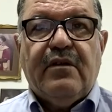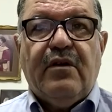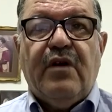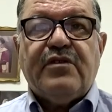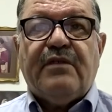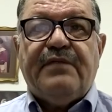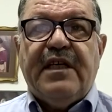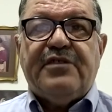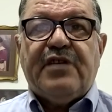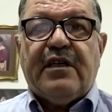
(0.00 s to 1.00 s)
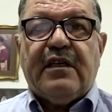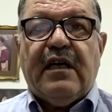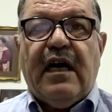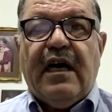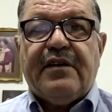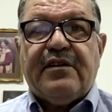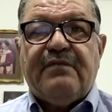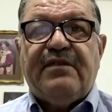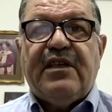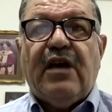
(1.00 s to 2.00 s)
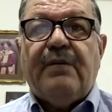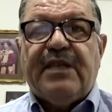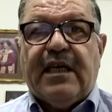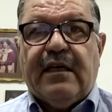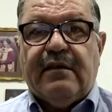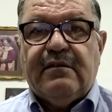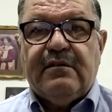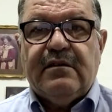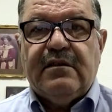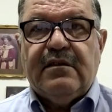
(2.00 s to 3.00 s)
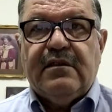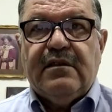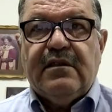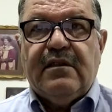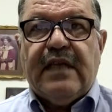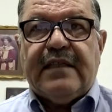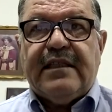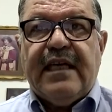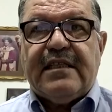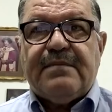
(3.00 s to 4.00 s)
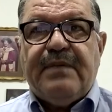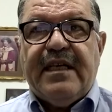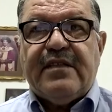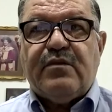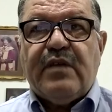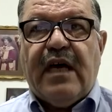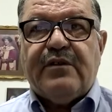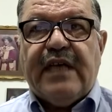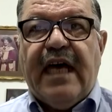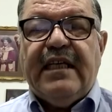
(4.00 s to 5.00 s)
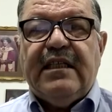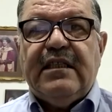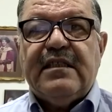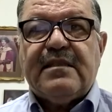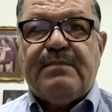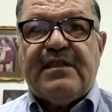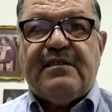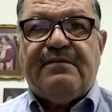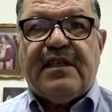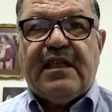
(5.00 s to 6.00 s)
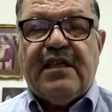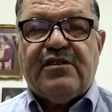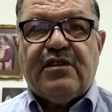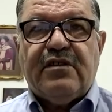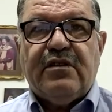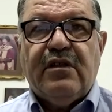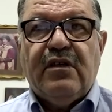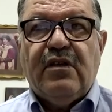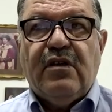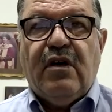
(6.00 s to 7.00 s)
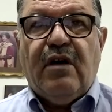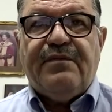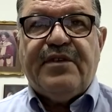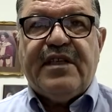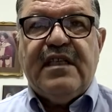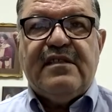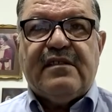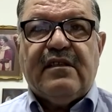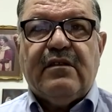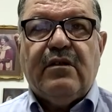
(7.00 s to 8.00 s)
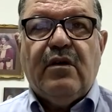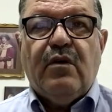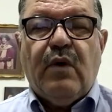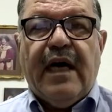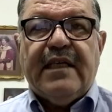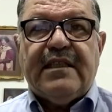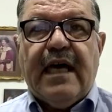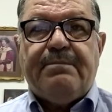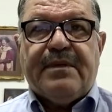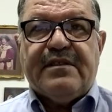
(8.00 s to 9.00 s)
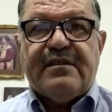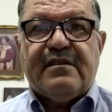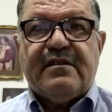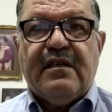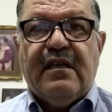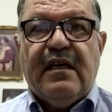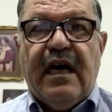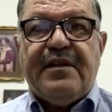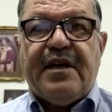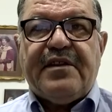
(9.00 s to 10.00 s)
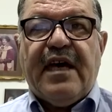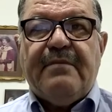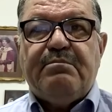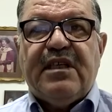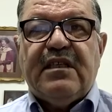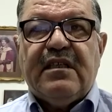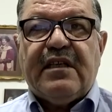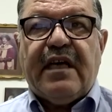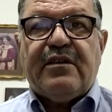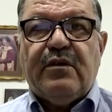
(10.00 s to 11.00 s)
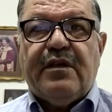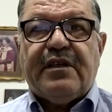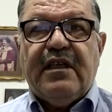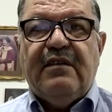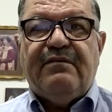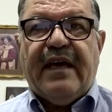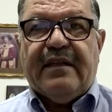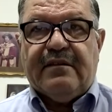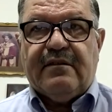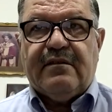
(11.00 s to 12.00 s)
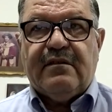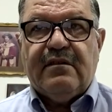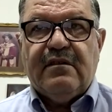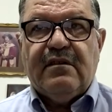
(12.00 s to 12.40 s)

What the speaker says: The laws of nature are the phenomena that takes place without any specification of the reason why it happens, other than being regular event.